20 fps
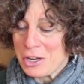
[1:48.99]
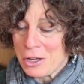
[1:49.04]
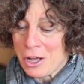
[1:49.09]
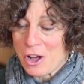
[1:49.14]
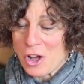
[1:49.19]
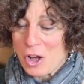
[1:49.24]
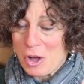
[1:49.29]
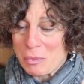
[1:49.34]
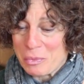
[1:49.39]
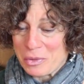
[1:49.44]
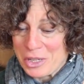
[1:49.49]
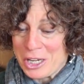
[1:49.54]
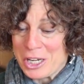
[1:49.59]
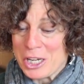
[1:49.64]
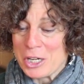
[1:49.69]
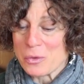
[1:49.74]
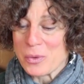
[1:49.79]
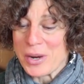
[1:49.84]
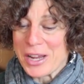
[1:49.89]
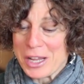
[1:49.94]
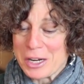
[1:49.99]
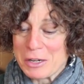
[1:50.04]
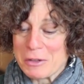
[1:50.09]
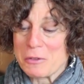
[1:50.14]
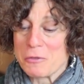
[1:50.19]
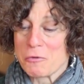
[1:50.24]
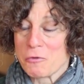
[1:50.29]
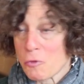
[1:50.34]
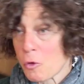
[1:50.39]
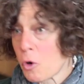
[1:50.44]
And he
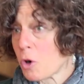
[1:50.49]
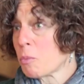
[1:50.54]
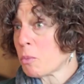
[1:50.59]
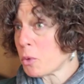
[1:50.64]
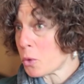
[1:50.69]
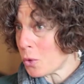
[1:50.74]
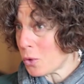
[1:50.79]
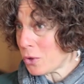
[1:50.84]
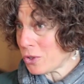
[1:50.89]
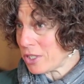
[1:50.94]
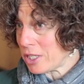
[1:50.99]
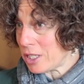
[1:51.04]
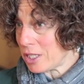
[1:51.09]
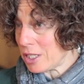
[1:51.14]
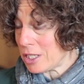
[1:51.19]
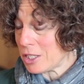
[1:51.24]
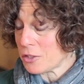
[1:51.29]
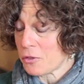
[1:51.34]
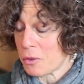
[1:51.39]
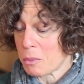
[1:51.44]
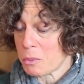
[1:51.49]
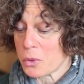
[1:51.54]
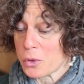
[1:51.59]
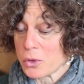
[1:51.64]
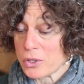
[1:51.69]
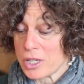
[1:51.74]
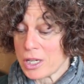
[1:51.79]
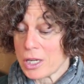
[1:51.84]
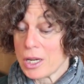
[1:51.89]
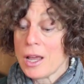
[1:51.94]
ran for Burundi, he's from
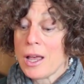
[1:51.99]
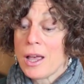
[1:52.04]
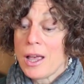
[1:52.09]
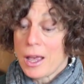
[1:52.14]
Burundi,